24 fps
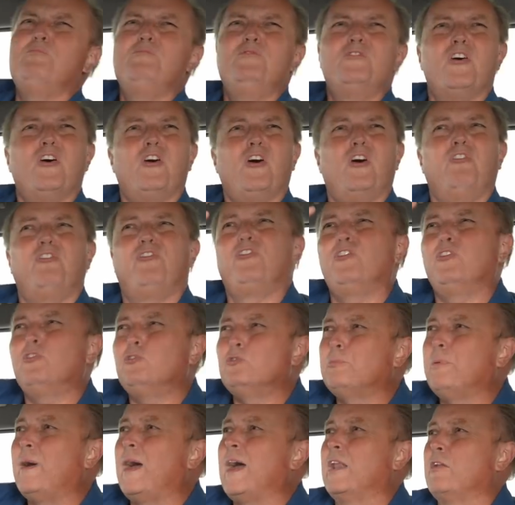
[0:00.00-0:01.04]
not a full
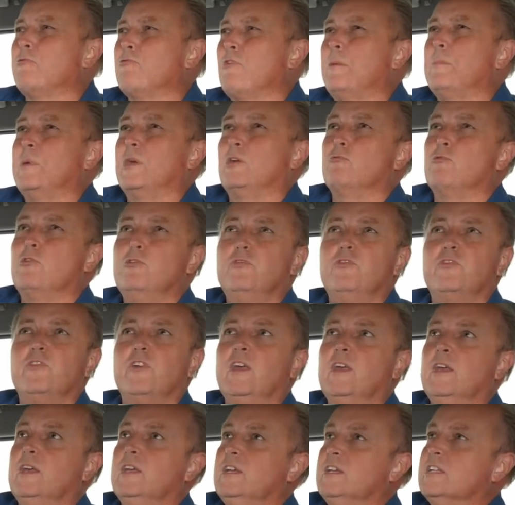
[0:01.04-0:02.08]
panoramic roof,
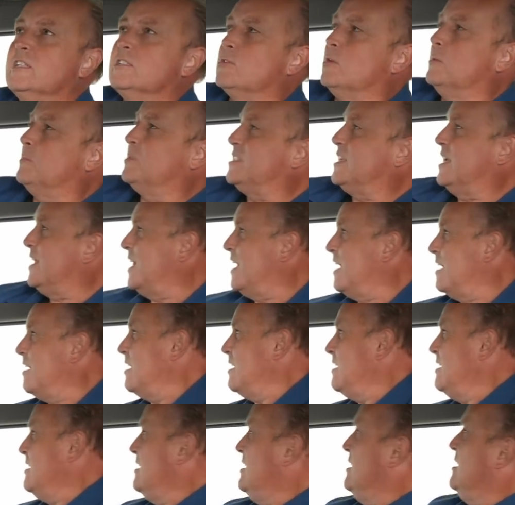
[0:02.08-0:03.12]
so I'm sitting here.
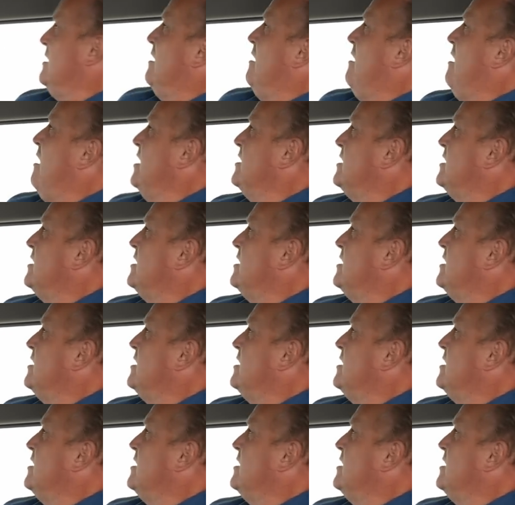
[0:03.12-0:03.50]
I